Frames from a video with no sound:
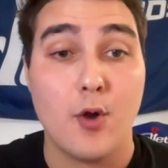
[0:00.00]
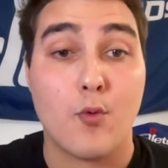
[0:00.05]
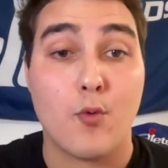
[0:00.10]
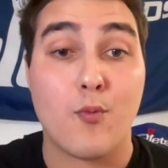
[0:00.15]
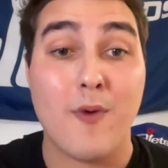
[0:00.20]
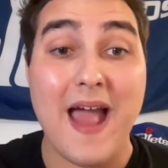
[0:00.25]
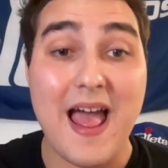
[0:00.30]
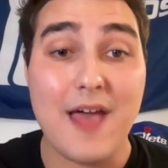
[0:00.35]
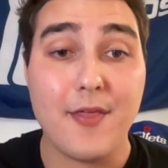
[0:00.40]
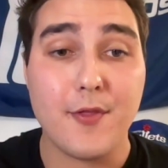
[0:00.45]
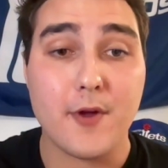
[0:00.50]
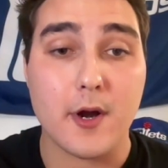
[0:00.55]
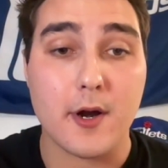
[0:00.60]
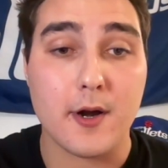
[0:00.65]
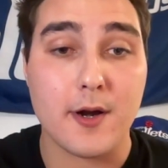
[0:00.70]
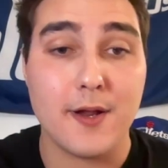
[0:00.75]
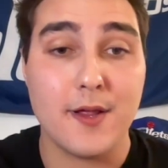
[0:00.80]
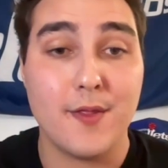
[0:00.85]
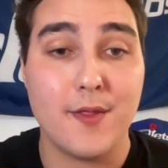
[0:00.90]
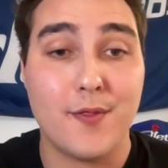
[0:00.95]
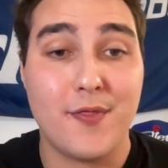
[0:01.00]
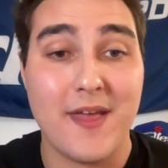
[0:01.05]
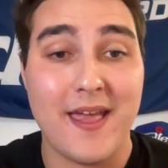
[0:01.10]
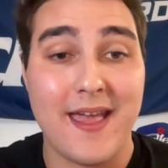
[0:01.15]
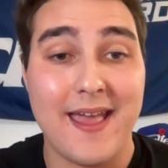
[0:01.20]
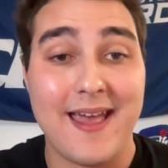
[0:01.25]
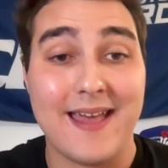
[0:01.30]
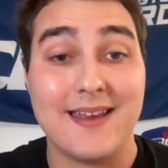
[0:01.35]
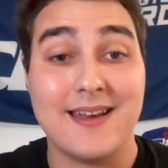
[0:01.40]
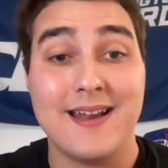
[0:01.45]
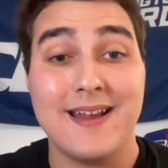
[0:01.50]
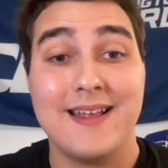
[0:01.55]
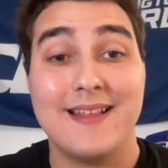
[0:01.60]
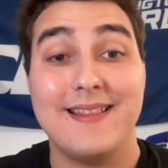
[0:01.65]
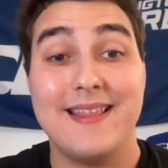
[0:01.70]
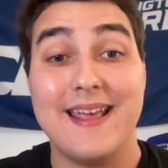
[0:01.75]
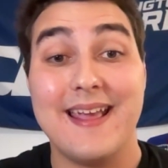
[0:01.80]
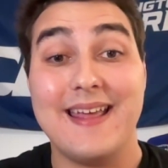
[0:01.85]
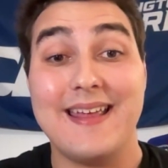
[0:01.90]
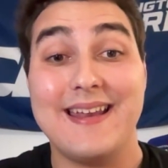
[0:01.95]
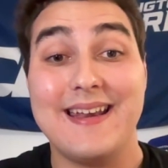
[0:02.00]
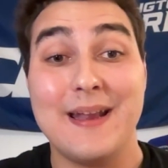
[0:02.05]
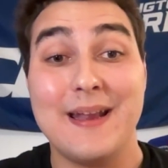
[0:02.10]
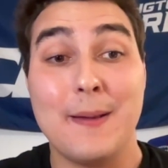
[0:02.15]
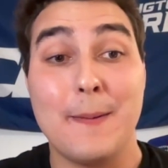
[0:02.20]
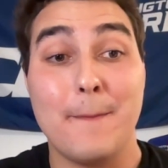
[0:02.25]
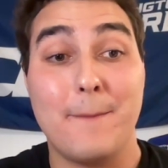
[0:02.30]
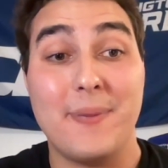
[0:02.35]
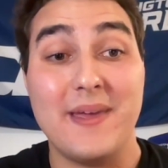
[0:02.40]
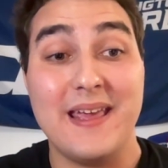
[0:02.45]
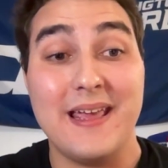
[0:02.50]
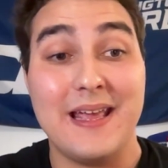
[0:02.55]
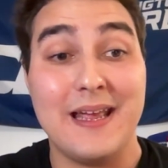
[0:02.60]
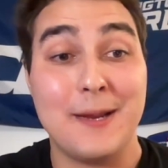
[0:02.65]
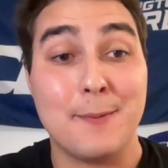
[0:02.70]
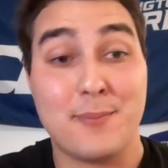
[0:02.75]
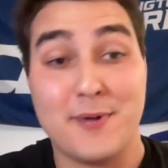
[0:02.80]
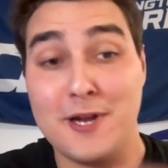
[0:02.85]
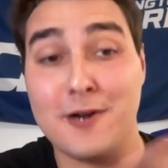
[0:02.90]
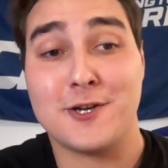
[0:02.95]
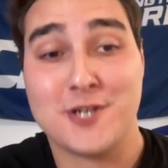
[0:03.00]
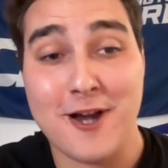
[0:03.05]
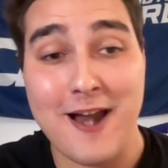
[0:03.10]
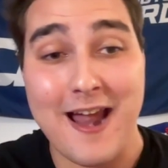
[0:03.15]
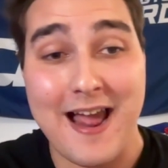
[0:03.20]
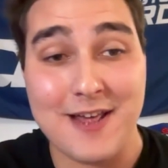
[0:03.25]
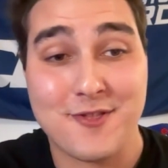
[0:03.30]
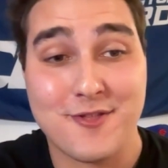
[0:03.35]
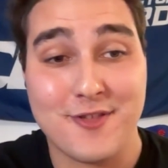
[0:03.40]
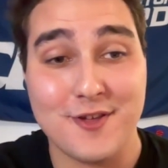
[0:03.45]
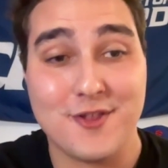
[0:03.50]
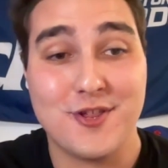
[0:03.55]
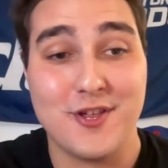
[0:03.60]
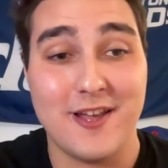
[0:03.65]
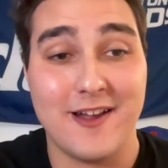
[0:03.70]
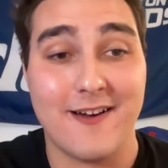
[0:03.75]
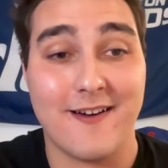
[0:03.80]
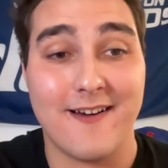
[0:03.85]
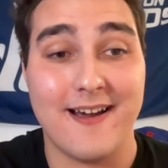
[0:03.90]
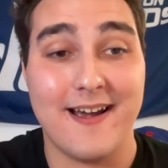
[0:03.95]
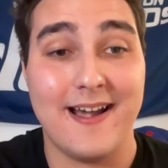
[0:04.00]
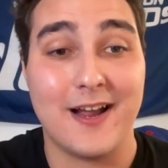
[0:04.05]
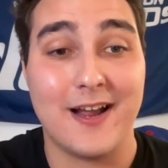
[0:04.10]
rather than being pure trash this year and